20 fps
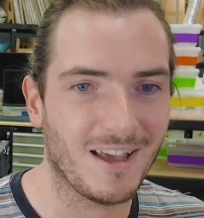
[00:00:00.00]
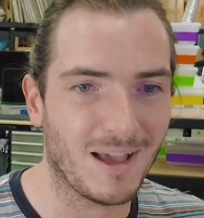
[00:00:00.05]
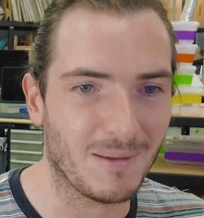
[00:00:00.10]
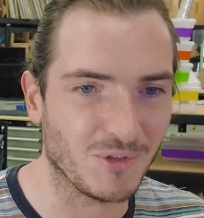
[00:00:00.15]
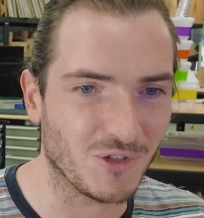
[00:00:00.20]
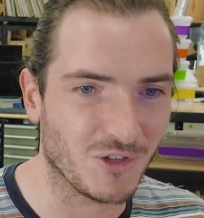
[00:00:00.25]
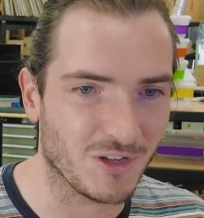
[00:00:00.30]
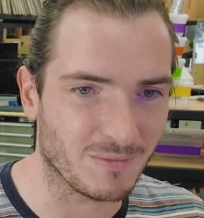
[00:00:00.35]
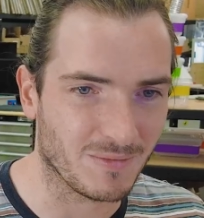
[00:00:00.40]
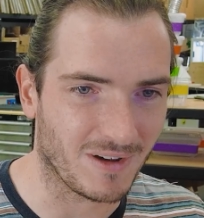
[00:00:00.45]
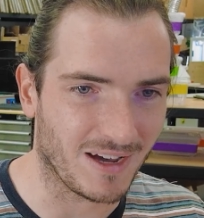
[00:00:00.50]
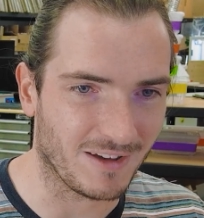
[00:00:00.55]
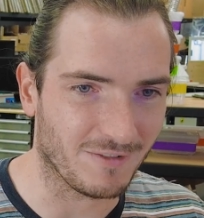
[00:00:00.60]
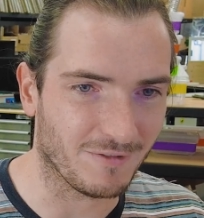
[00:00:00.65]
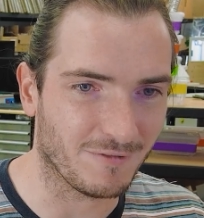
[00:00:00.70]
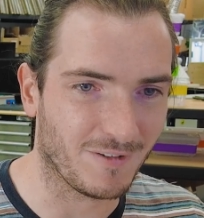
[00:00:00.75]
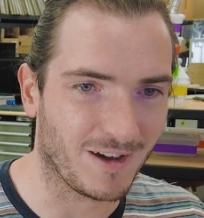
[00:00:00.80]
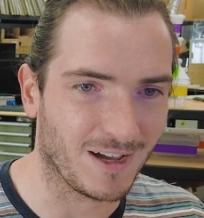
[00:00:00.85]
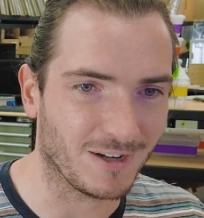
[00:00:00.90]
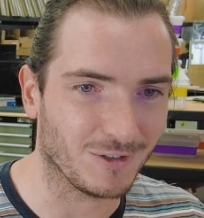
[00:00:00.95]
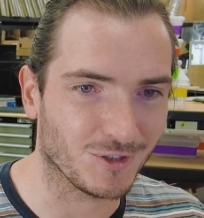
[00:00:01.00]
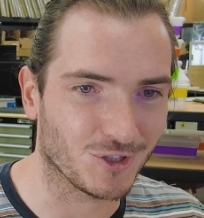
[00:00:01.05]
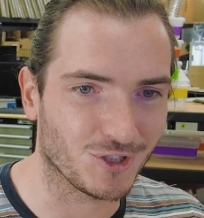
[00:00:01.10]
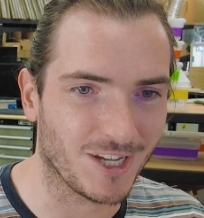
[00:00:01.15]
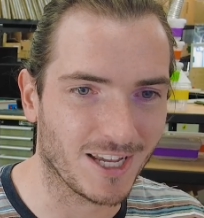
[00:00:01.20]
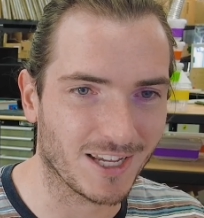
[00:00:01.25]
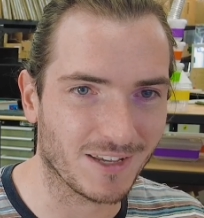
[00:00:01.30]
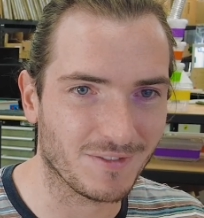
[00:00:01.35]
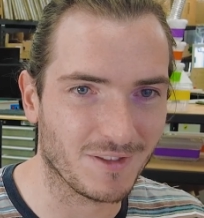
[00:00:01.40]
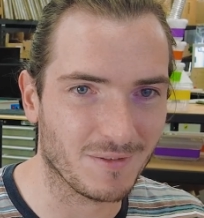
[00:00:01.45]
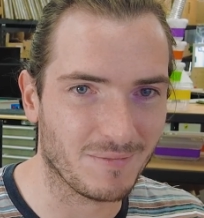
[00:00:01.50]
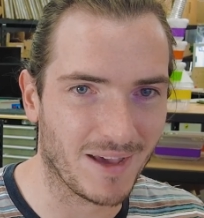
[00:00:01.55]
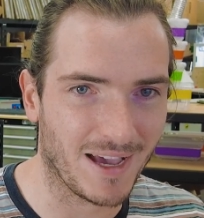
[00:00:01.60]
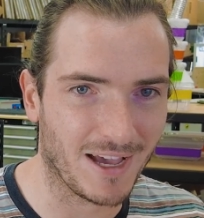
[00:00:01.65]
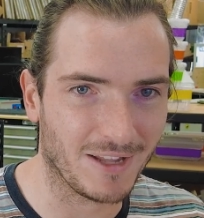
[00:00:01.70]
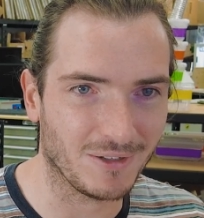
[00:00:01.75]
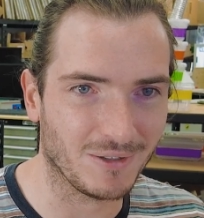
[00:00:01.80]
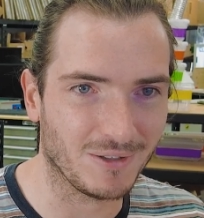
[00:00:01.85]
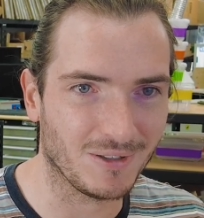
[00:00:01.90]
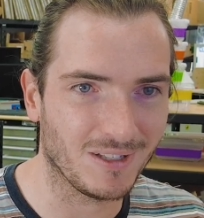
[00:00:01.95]
I'm doing my final check of the
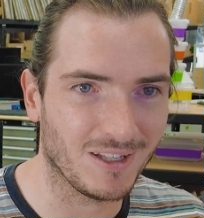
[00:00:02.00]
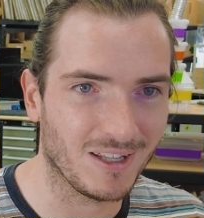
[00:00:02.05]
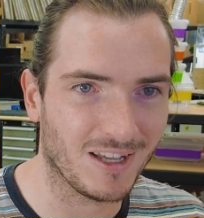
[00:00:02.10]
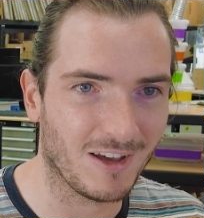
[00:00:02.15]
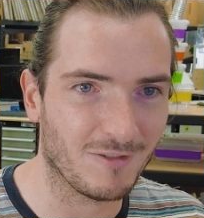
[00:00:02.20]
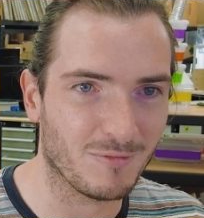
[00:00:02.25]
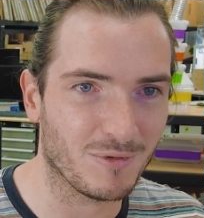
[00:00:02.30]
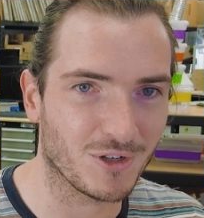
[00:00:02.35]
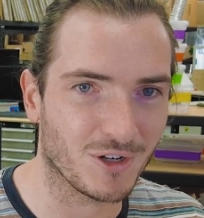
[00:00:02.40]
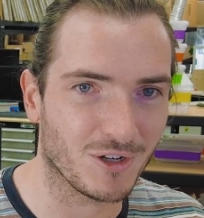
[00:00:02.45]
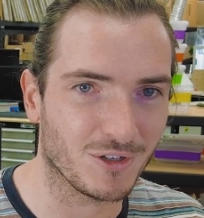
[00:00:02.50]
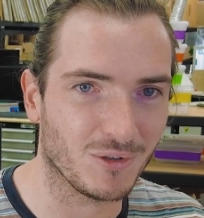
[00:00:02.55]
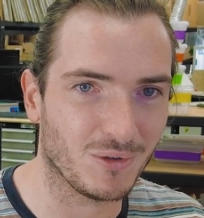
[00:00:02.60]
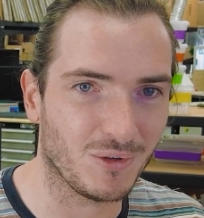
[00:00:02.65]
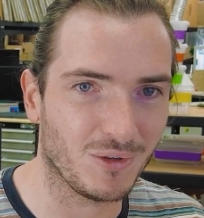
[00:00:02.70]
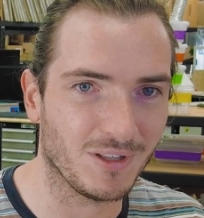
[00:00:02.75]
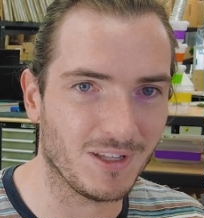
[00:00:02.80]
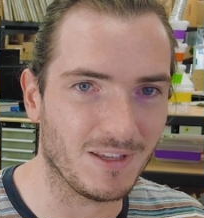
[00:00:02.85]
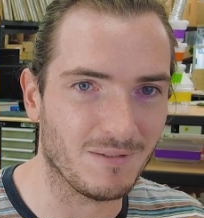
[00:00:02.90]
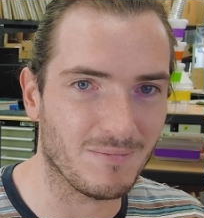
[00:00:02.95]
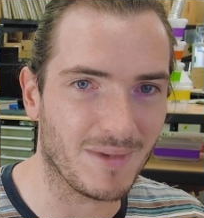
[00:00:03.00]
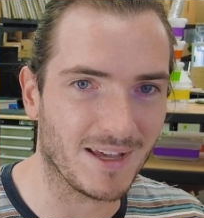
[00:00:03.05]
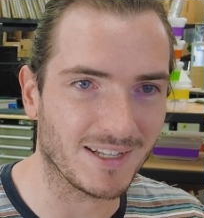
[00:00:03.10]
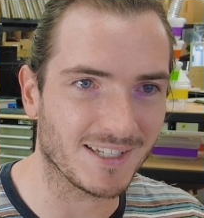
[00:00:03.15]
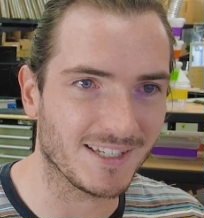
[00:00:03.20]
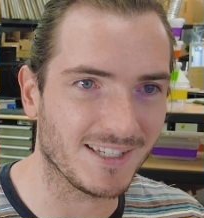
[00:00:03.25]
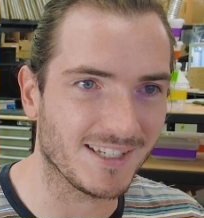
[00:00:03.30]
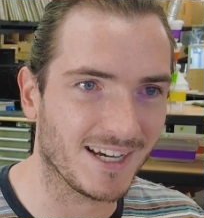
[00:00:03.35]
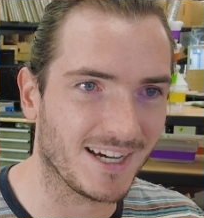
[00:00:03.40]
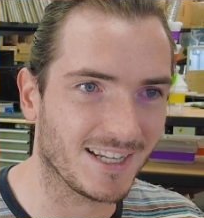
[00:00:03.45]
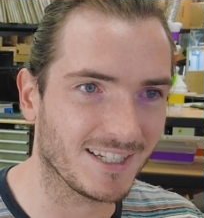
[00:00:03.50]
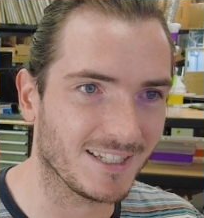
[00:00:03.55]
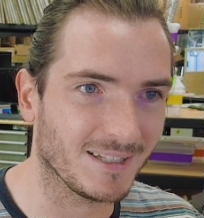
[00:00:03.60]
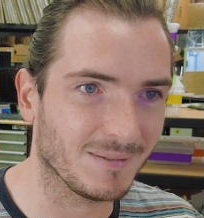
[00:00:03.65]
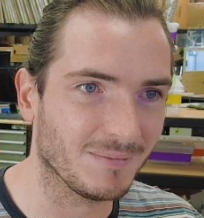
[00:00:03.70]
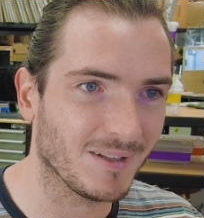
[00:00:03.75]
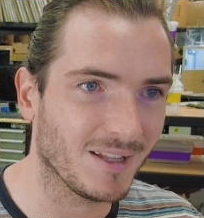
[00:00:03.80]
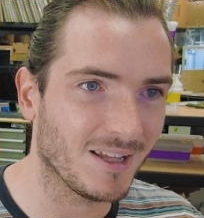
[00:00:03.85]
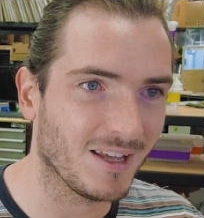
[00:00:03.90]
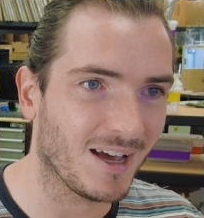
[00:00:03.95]
panel. I've put on all the
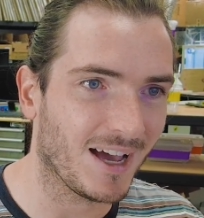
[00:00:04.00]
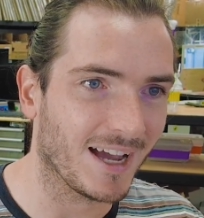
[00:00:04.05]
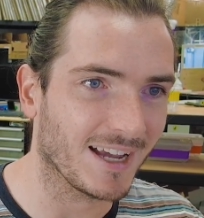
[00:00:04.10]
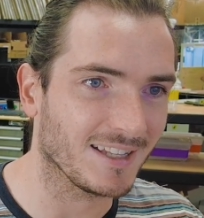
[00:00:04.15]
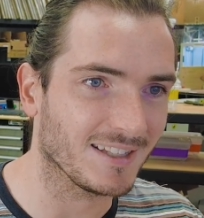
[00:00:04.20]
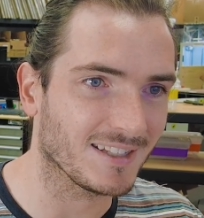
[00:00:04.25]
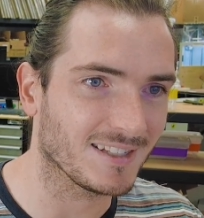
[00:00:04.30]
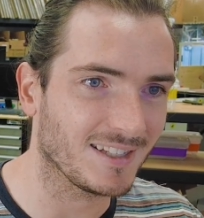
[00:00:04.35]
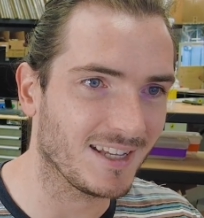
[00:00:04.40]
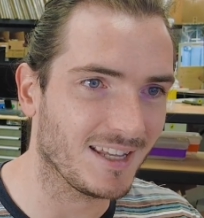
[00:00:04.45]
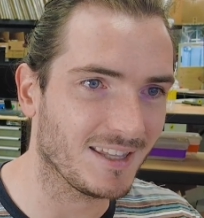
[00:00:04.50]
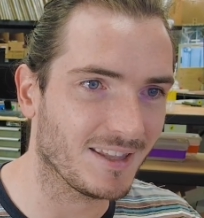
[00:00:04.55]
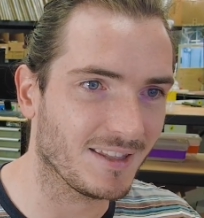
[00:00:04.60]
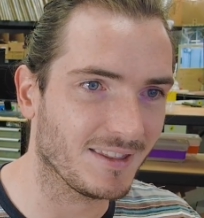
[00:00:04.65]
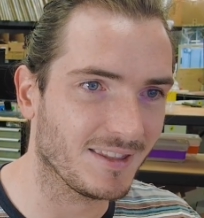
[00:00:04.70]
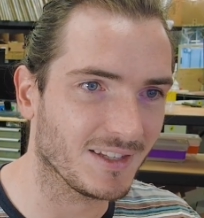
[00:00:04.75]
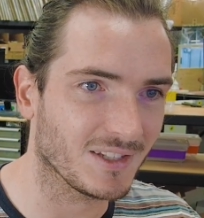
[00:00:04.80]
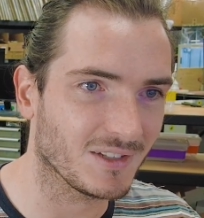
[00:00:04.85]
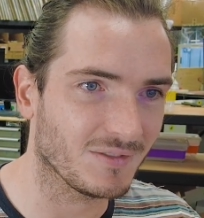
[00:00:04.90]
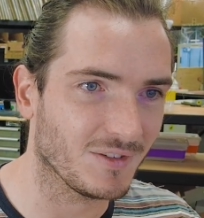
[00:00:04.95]
metadata. I can see that this